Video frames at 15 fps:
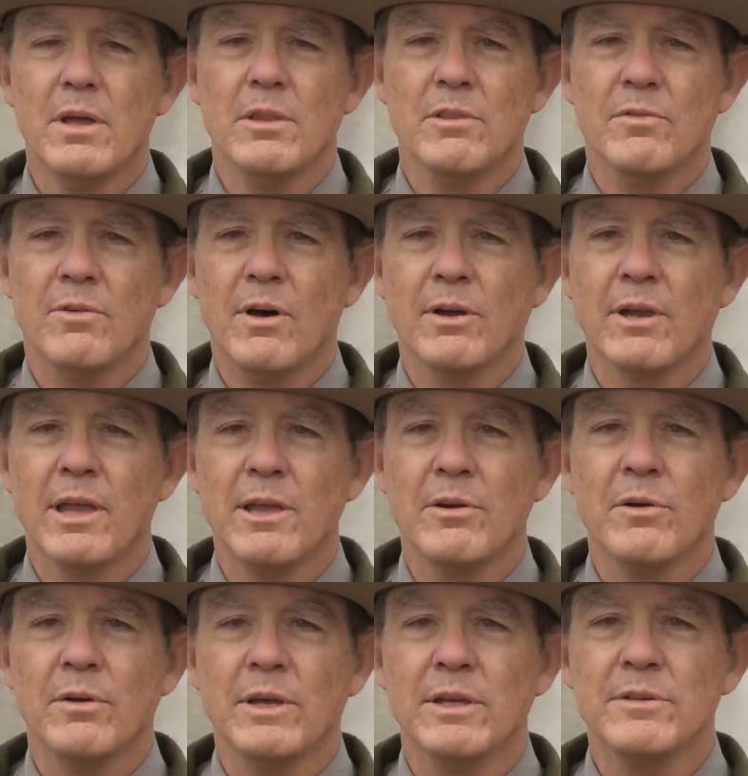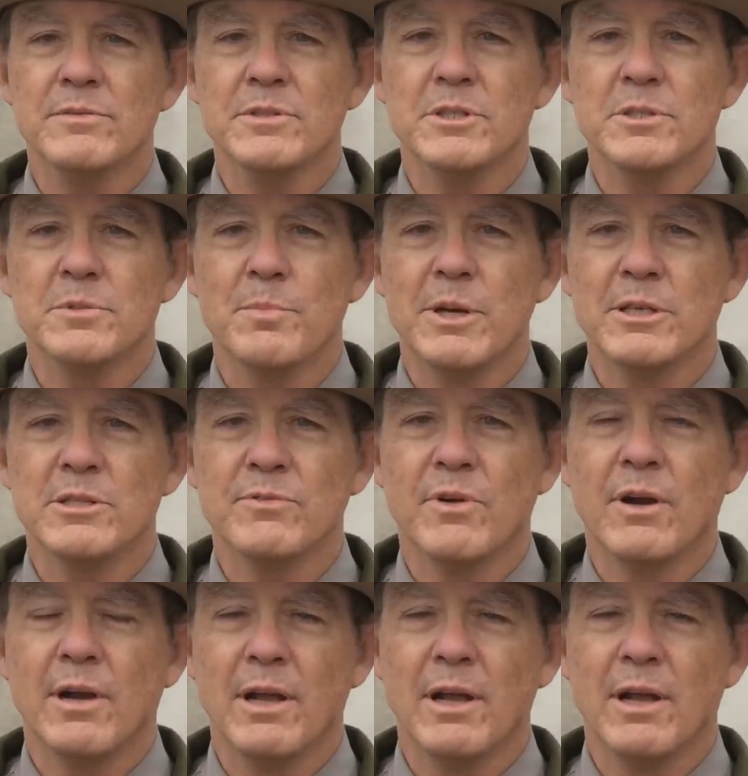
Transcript: The volcano gives us much of our